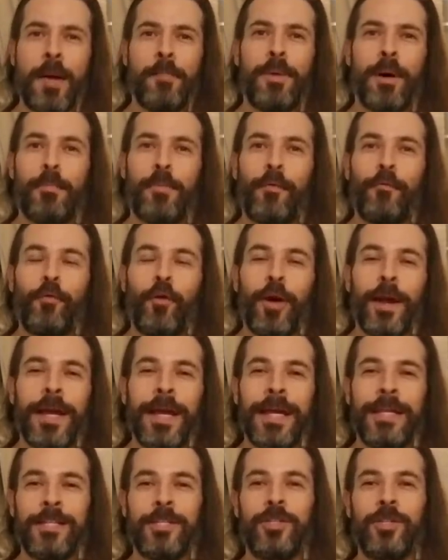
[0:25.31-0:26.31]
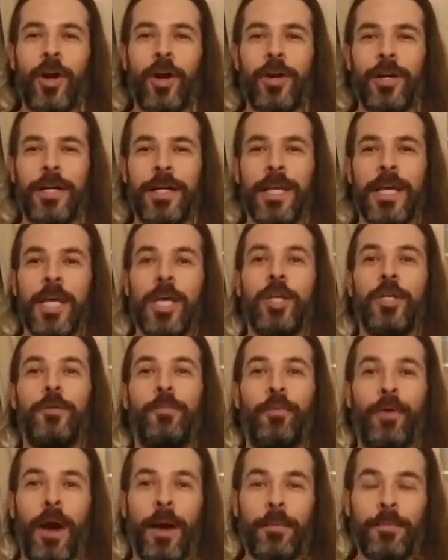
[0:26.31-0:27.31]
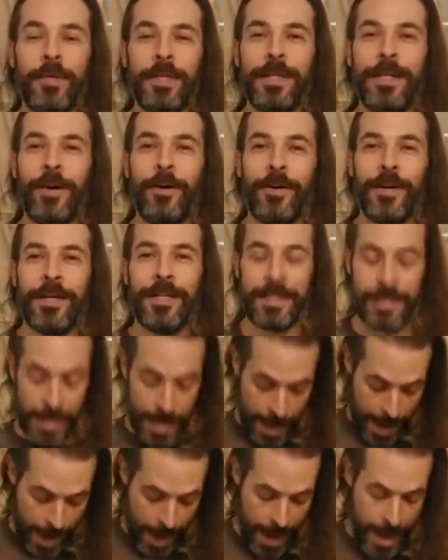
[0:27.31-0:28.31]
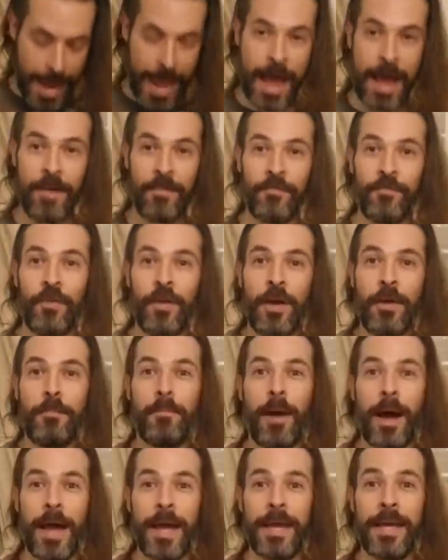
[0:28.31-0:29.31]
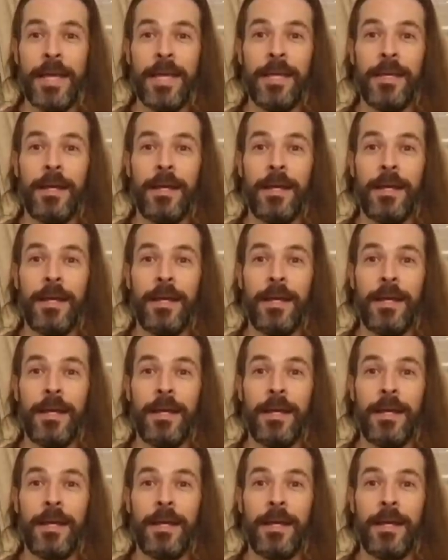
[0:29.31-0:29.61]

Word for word: But before I get started, you probably notice I have my